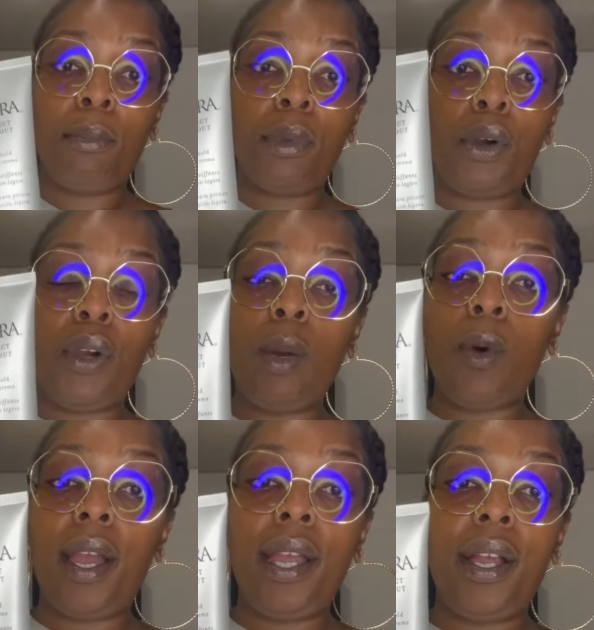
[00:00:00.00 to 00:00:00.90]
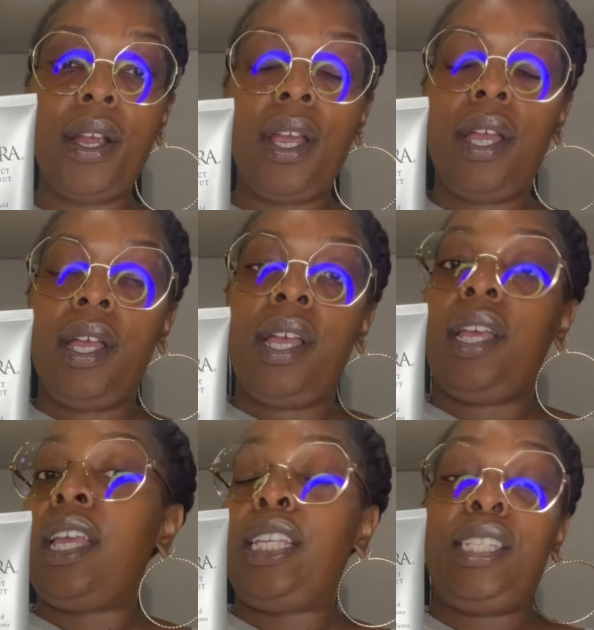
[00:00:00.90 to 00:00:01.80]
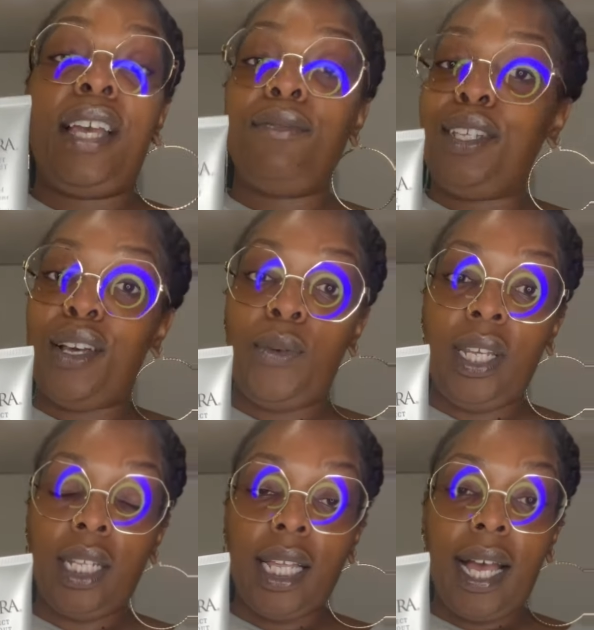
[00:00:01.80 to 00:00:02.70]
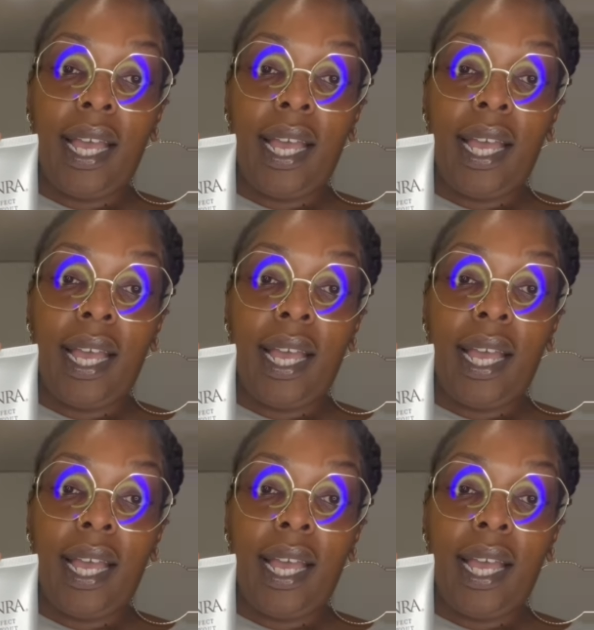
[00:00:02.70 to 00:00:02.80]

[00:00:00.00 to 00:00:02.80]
cream right here, it definitely don't need a lot.